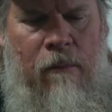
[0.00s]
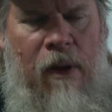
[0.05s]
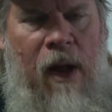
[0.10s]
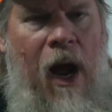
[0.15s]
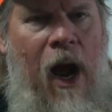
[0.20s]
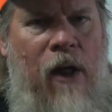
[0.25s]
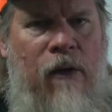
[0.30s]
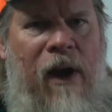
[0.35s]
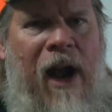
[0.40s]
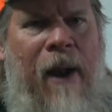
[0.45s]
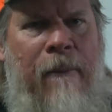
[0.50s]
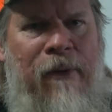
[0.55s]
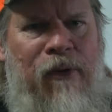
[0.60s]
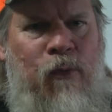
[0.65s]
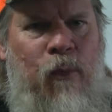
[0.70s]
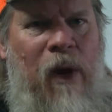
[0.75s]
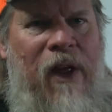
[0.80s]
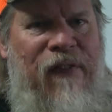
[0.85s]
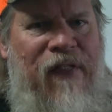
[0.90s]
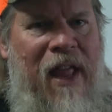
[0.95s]
other animals
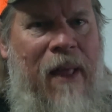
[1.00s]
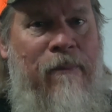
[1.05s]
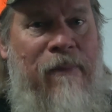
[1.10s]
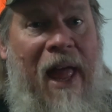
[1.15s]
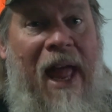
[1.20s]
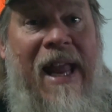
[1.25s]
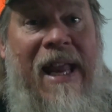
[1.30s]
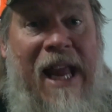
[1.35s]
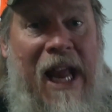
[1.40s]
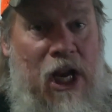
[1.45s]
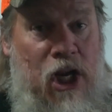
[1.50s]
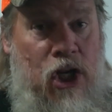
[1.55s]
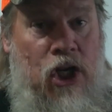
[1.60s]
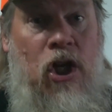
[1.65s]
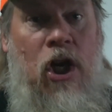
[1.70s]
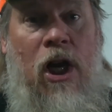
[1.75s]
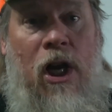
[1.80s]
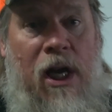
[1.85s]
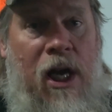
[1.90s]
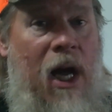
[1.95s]
with him, they get
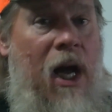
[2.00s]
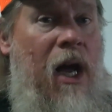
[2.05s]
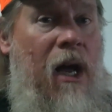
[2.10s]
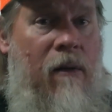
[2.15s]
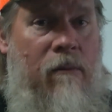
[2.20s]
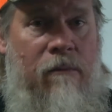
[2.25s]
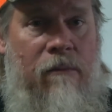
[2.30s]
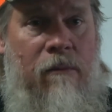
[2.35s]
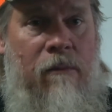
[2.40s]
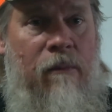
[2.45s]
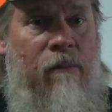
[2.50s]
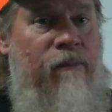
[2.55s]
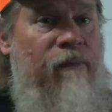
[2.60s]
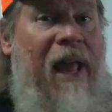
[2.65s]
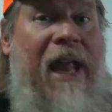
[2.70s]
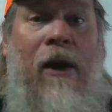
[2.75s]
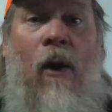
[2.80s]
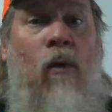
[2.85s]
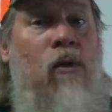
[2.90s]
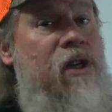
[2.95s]
shook up.
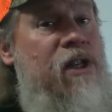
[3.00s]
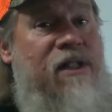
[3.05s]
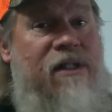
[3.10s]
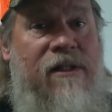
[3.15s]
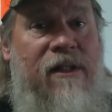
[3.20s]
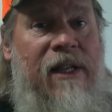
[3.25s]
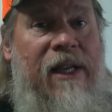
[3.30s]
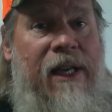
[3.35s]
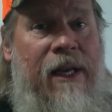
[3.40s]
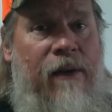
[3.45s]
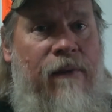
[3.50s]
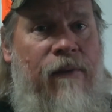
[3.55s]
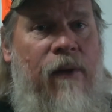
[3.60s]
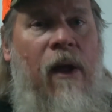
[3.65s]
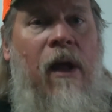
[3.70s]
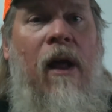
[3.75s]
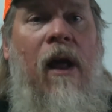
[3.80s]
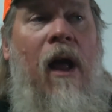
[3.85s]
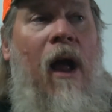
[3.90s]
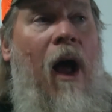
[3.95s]
They don't just leave.
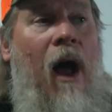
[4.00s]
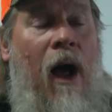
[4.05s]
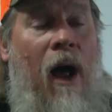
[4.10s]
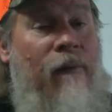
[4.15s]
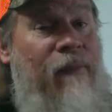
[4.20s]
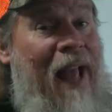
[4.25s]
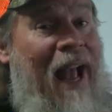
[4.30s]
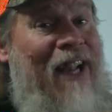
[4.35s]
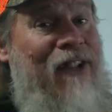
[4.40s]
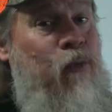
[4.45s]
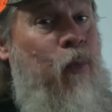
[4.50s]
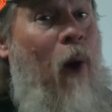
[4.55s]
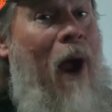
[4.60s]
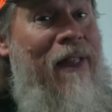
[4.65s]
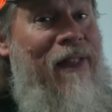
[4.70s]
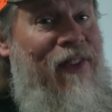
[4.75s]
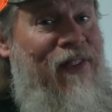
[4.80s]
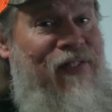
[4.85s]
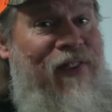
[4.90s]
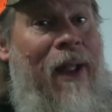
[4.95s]
That's why
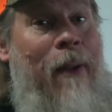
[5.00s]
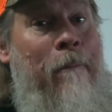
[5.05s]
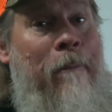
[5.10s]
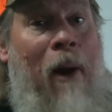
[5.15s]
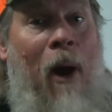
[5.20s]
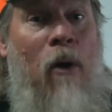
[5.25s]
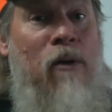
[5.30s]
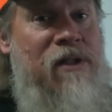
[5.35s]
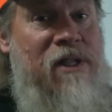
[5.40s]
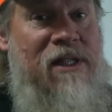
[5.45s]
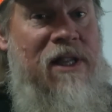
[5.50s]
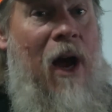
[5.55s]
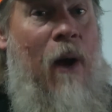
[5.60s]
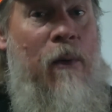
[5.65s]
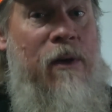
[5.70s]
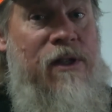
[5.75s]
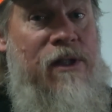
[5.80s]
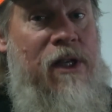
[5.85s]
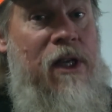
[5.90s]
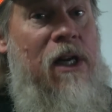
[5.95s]
the scent post is
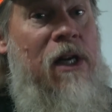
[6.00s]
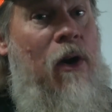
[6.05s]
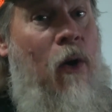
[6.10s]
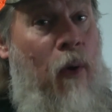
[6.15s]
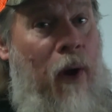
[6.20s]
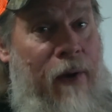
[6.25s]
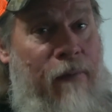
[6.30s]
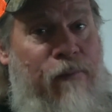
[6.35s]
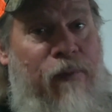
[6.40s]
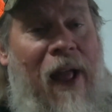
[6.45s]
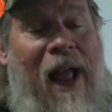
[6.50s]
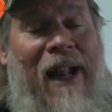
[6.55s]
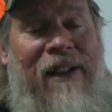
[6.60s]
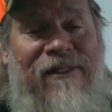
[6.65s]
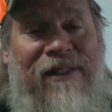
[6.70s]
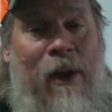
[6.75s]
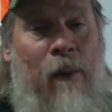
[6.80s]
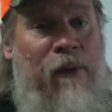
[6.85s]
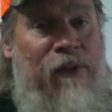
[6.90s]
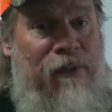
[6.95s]
always good, or a flat
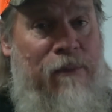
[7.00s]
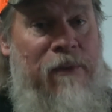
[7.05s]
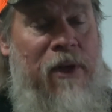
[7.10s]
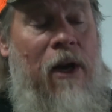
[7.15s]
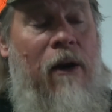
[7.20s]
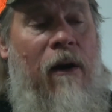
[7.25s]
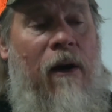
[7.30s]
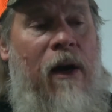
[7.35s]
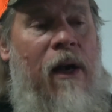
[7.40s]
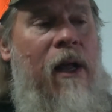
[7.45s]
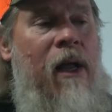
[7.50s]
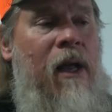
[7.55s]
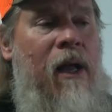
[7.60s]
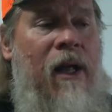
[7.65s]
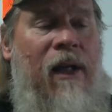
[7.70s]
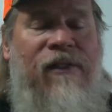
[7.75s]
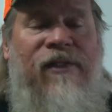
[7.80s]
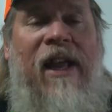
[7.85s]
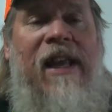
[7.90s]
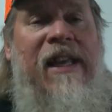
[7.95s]
set with some urine.
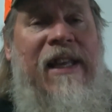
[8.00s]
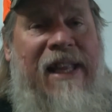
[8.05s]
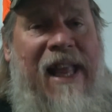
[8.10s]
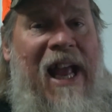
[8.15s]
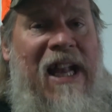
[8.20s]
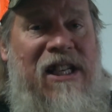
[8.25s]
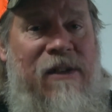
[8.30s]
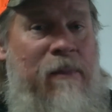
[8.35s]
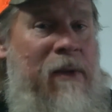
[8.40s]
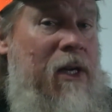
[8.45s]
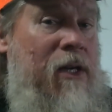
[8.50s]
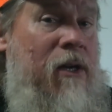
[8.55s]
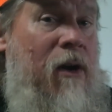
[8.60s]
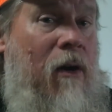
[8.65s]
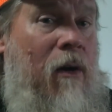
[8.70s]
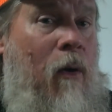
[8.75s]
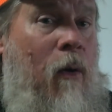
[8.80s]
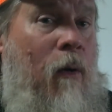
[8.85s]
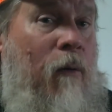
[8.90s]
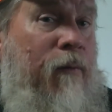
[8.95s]
Say you catch them in a
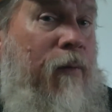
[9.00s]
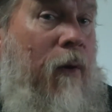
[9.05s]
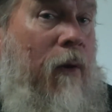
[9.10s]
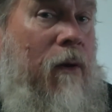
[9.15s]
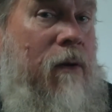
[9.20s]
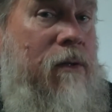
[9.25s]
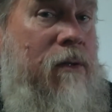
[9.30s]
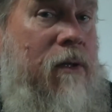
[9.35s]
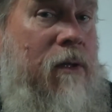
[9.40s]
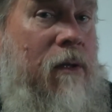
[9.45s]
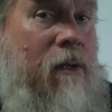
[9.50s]
dirt hole first.